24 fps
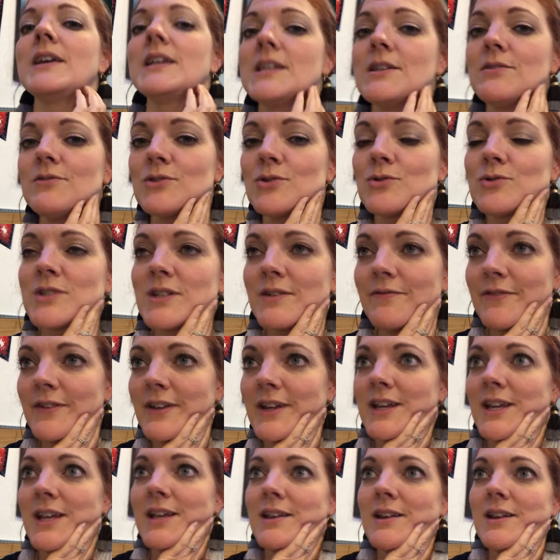a gift
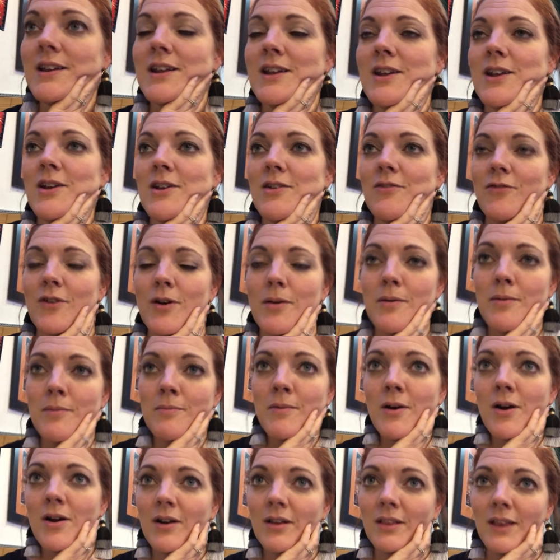certificate
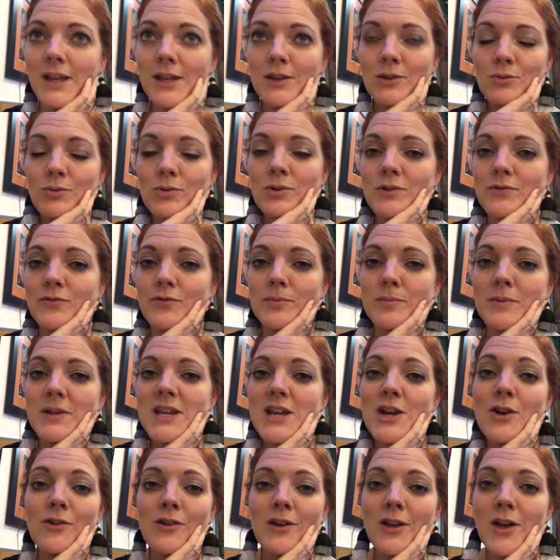from our landlord from a
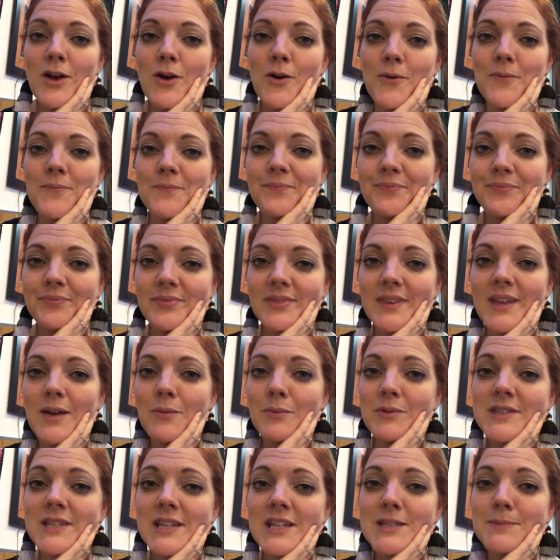year ago
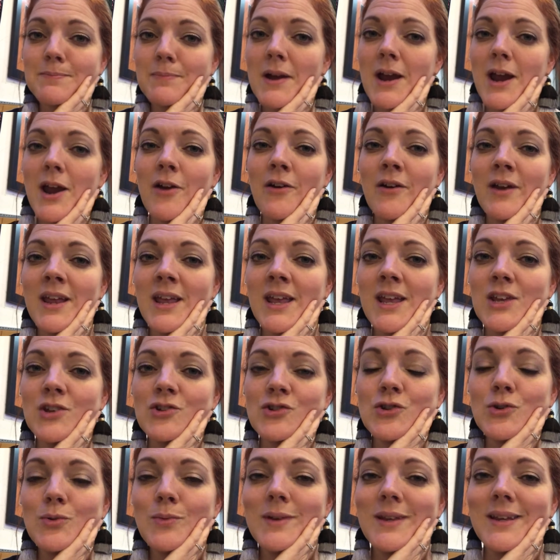that was expiring in
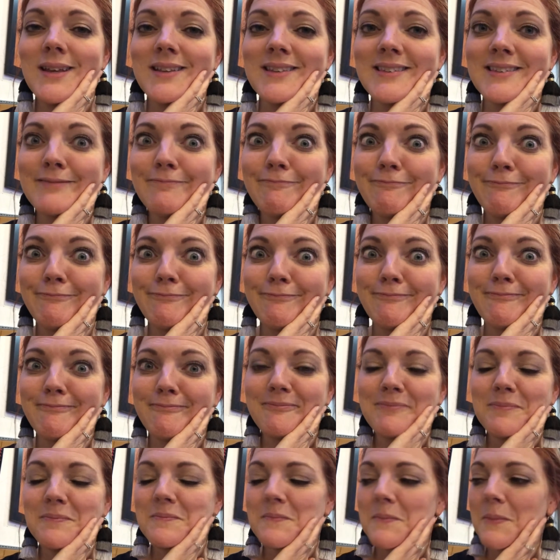two weeks.
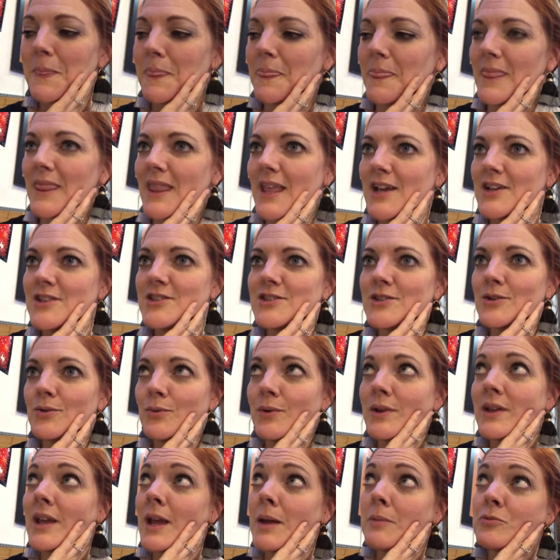So
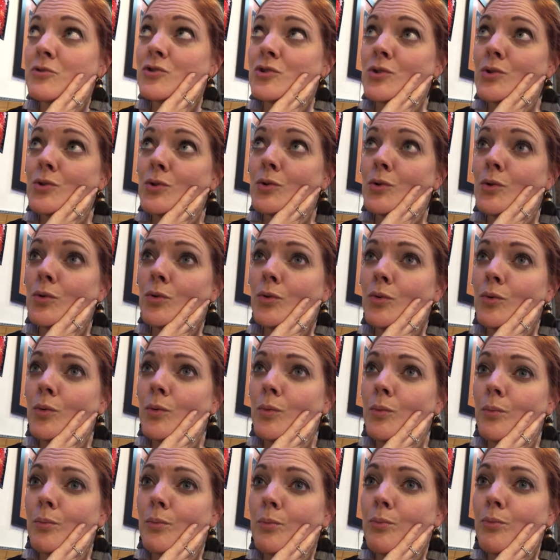we came to
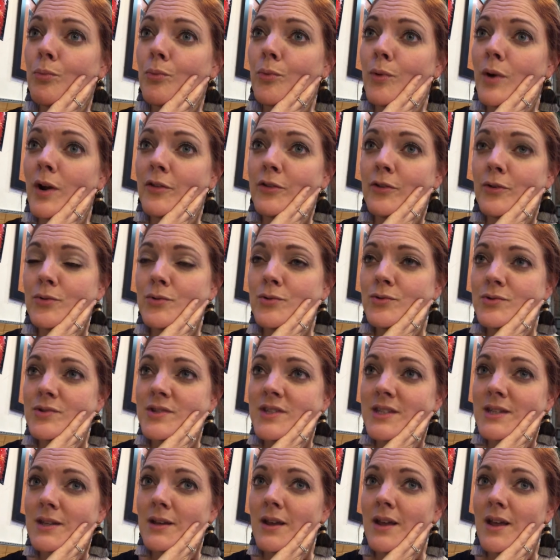
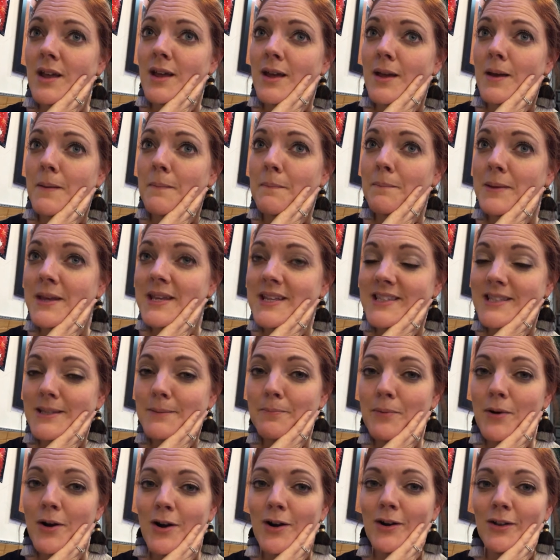Brothers
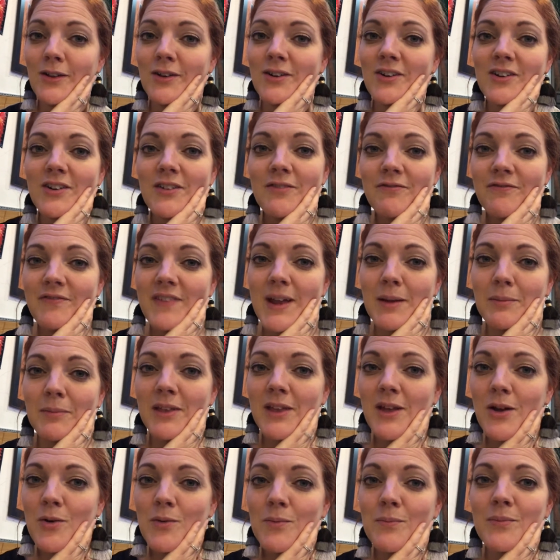Pizza Parlor,
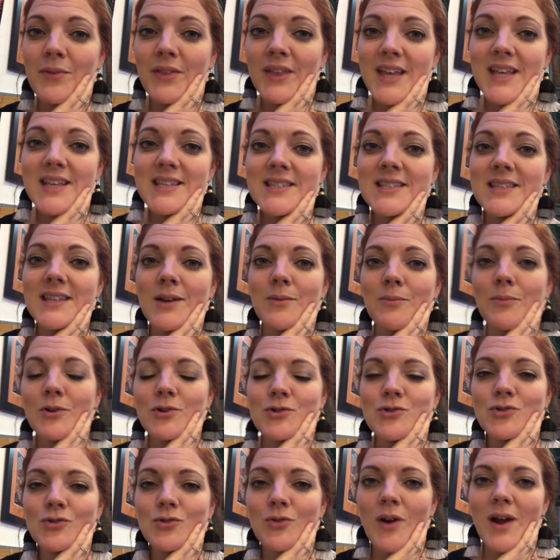family owned place, and
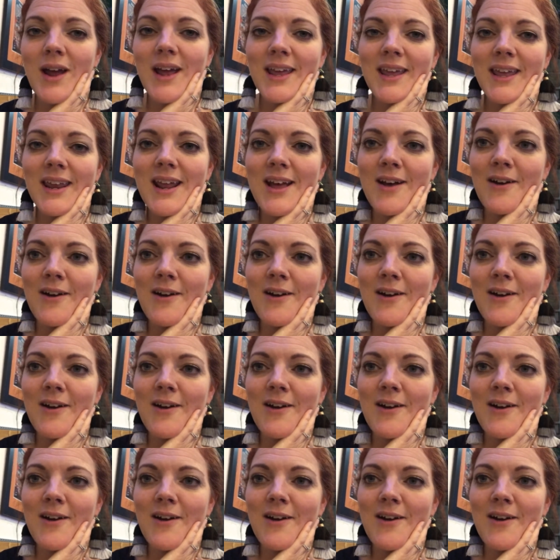we're trying it